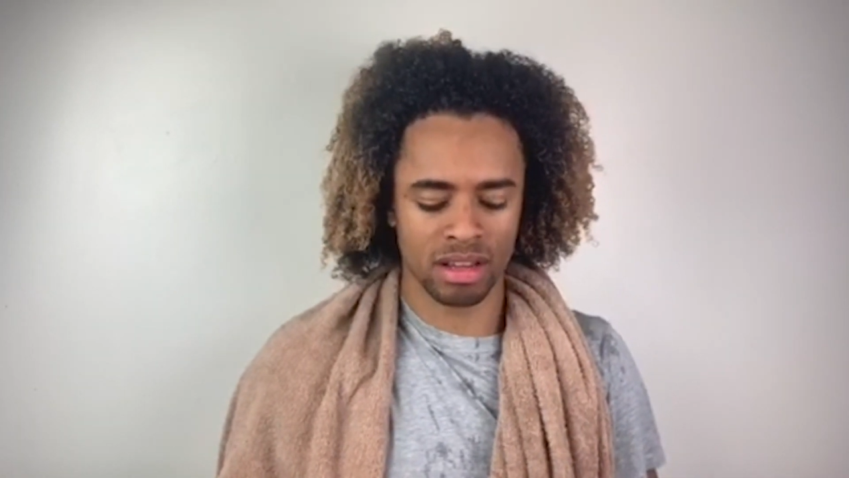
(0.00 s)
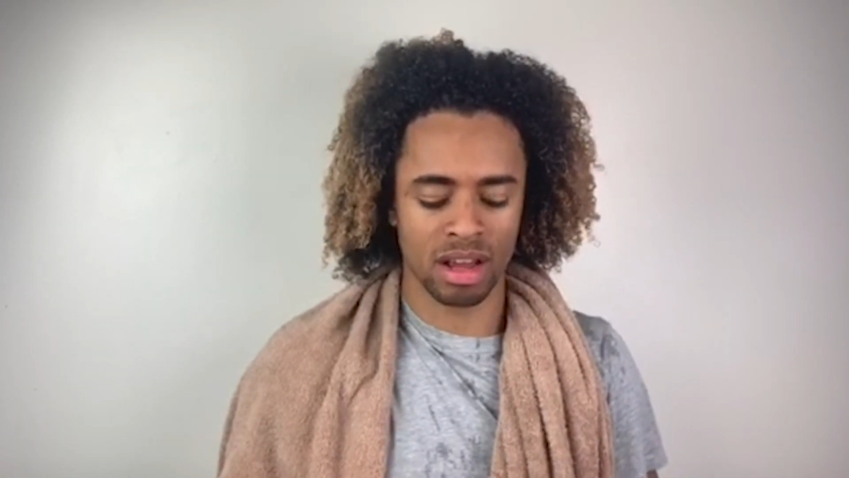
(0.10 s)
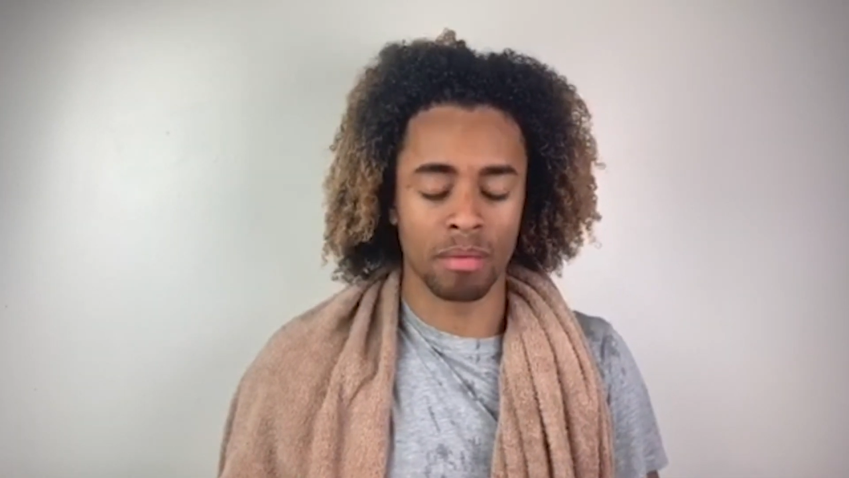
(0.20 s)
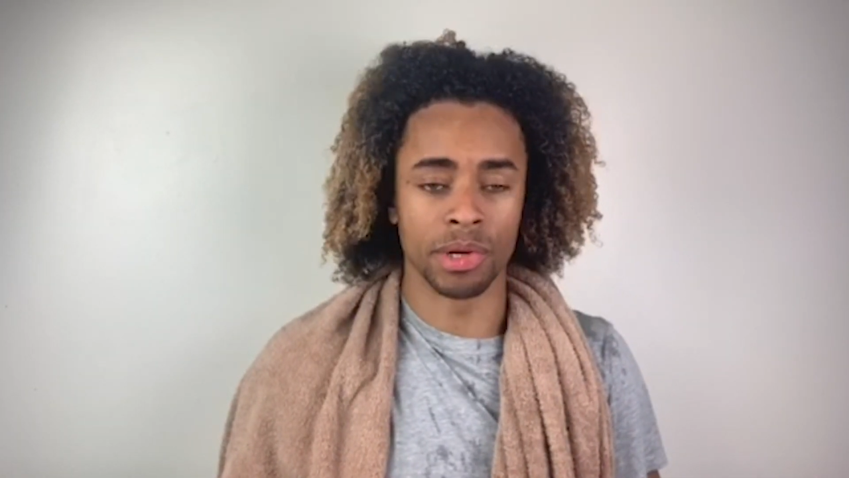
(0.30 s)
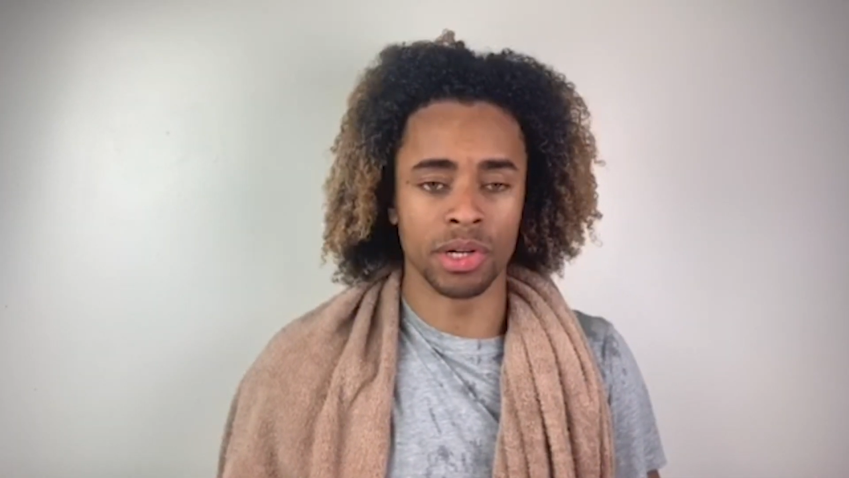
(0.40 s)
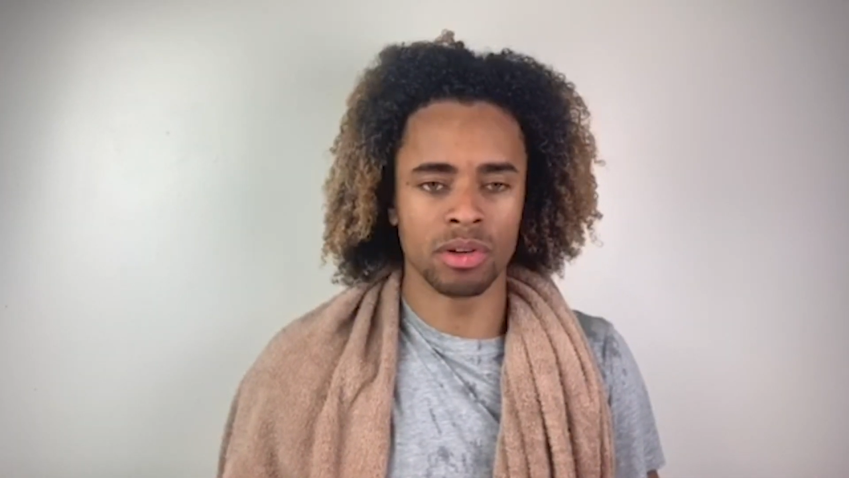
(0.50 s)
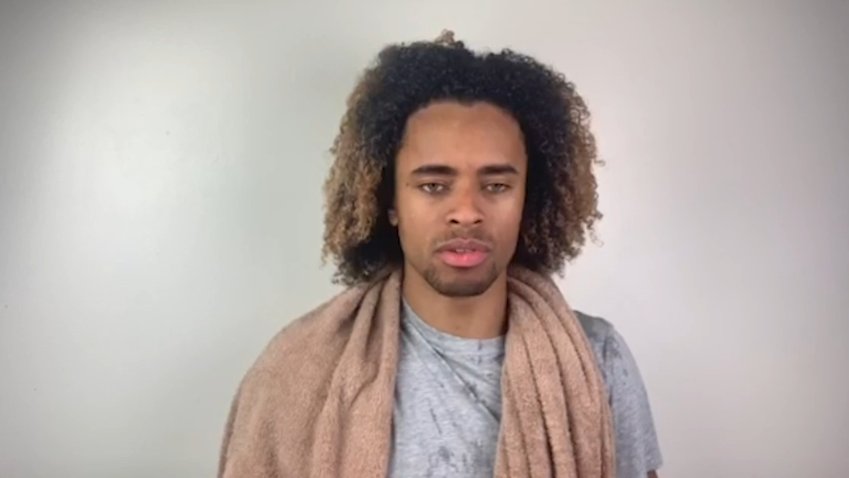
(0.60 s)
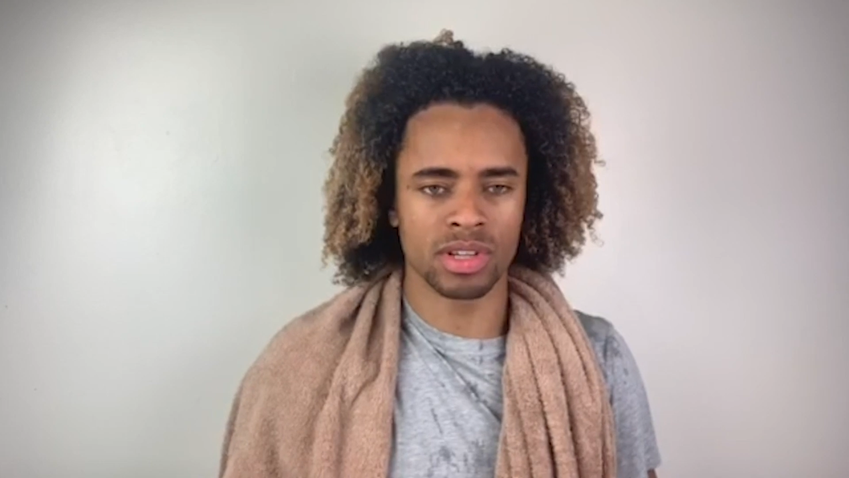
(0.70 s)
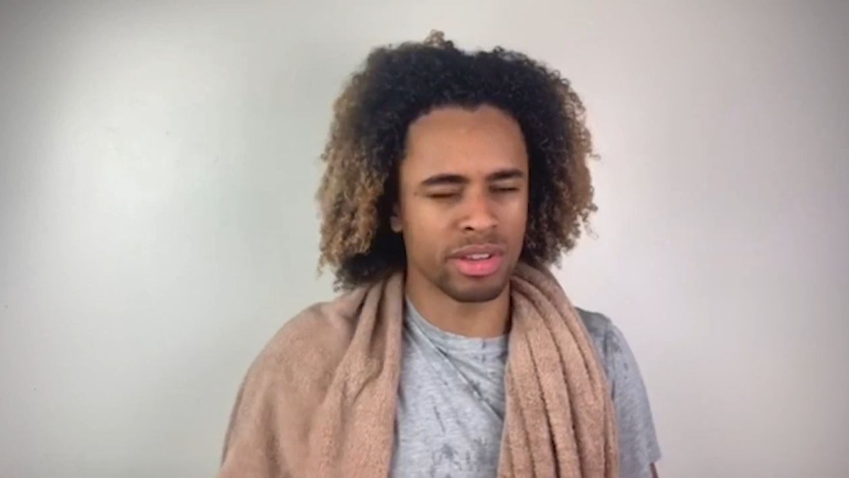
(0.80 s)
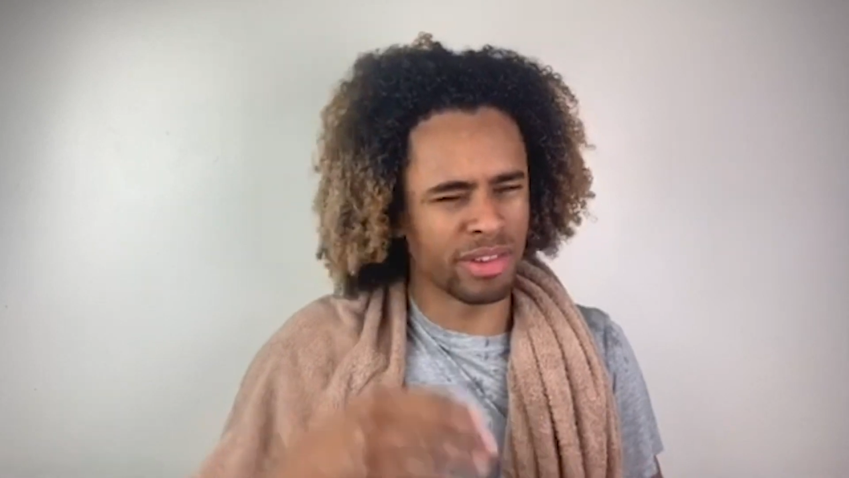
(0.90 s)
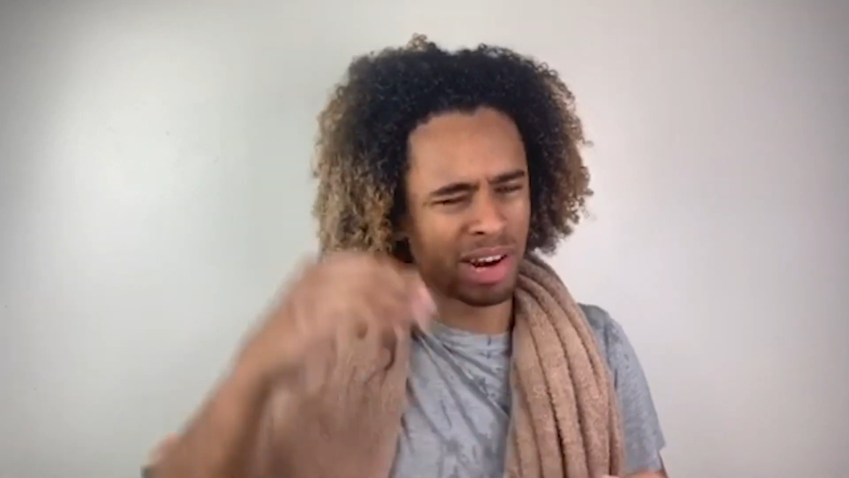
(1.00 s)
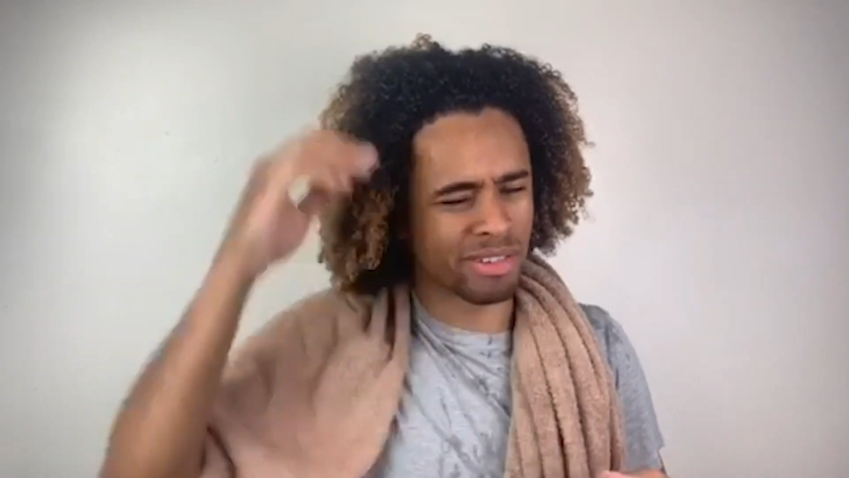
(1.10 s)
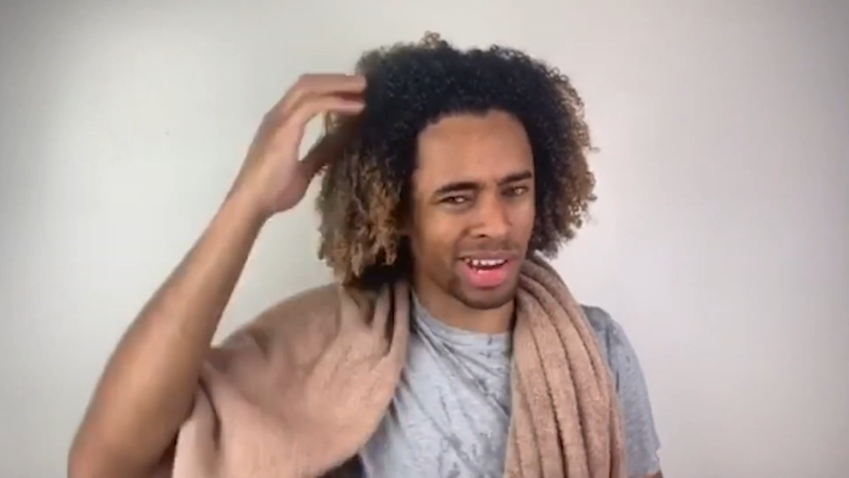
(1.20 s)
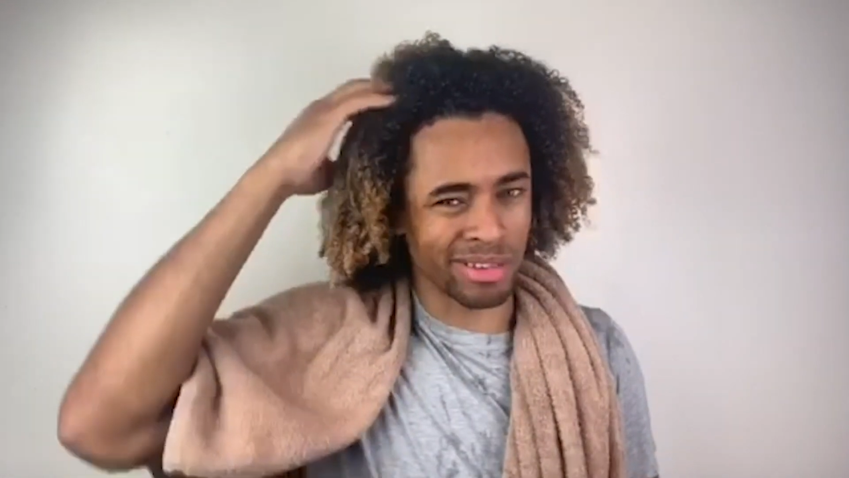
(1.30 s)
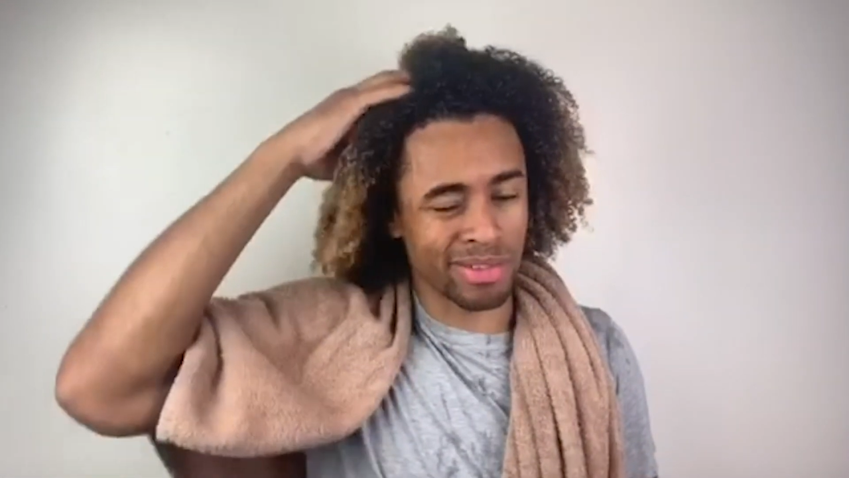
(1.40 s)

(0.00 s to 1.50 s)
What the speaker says: I'm gonna do is leave it there for like